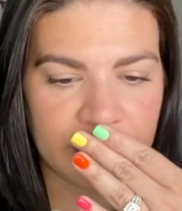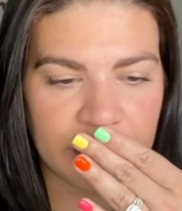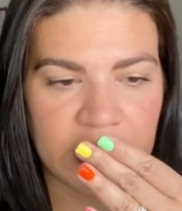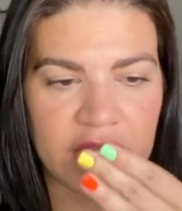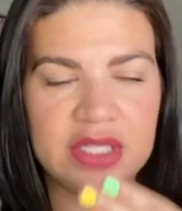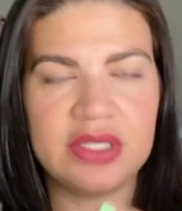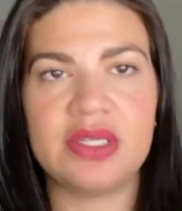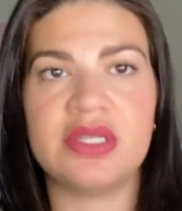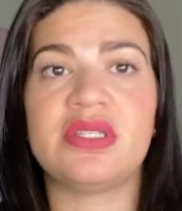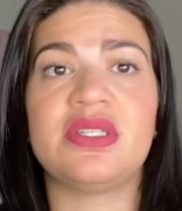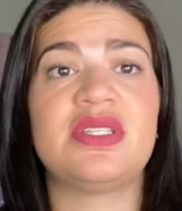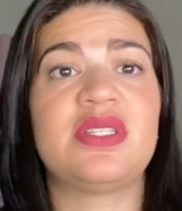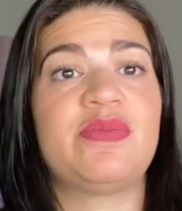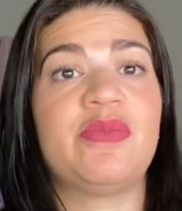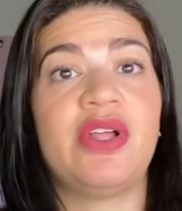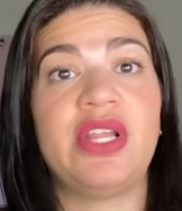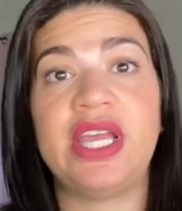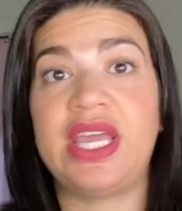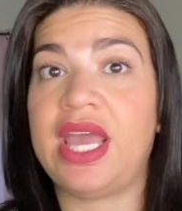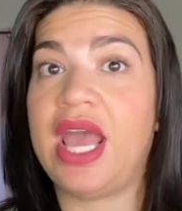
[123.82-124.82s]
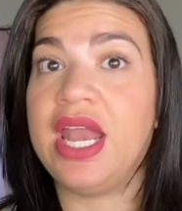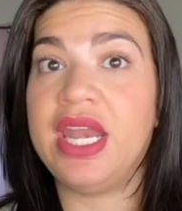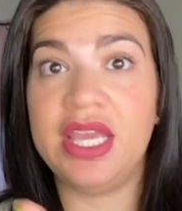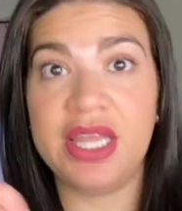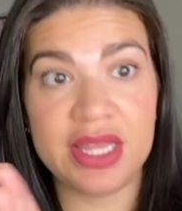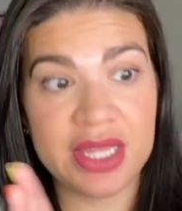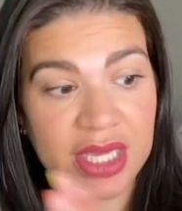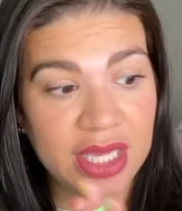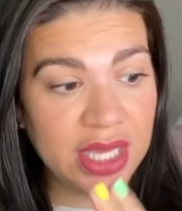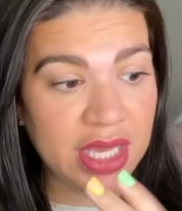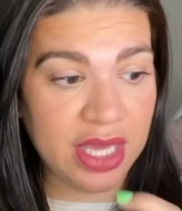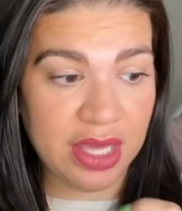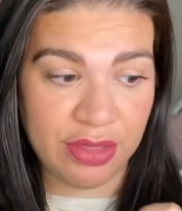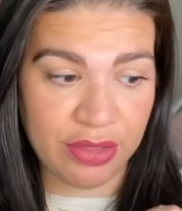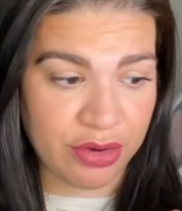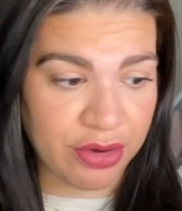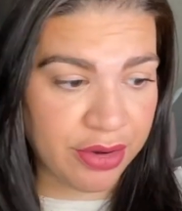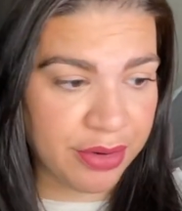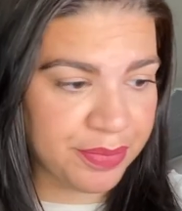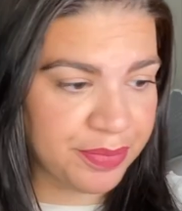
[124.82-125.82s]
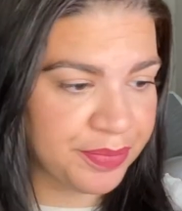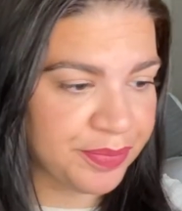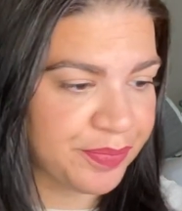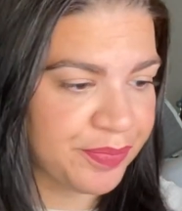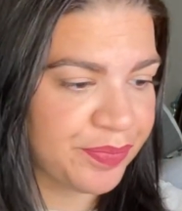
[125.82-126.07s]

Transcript: It doesn't smell like anything either,